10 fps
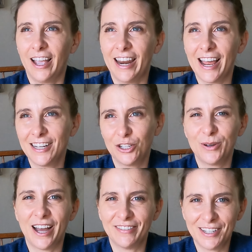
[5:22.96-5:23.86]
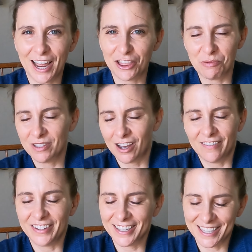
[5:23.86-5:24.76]
and I do have attachments,
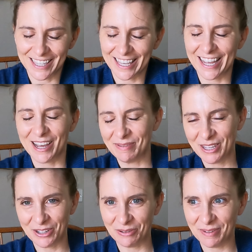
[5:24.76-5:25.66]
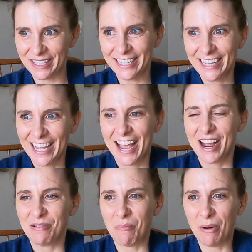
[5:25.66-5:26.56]
obviously, I'm human,
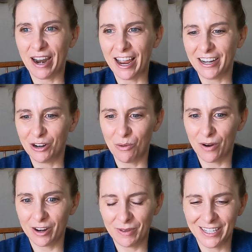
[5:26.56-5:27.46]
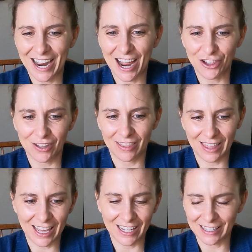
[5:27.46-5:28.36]
but I don't want to be attached to
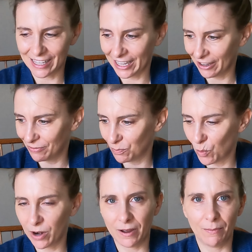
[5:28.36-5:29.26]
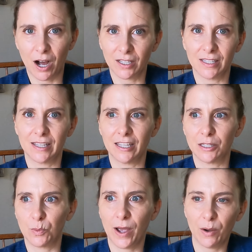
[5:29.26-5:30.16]
things. Like if one of my boxes
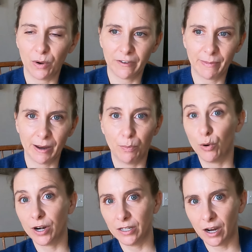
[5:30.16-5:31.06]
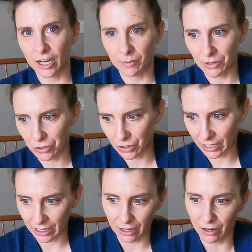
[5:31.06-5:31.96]
gets wet, what if my important documents are
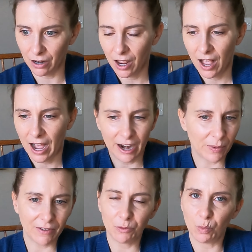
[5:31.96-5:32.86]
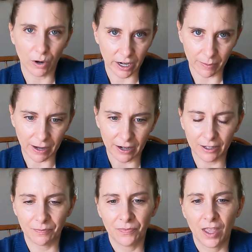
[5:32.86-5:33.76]
in there? I don't have to worry about
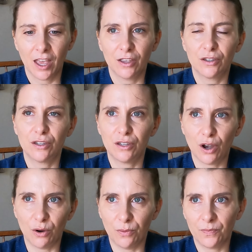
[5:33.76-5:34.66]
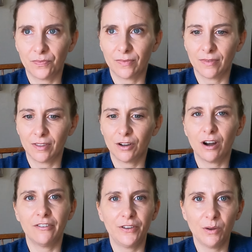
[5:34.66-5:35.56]
it. So there
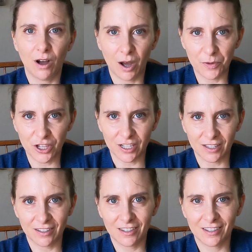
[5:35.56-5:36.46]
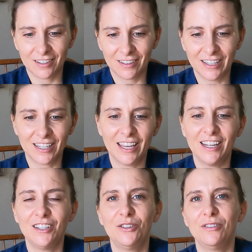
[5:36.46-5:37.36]
are a few options. Let's get
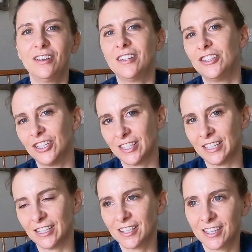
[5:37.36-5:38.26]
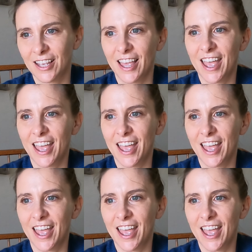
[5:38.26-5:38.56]
into the logistics.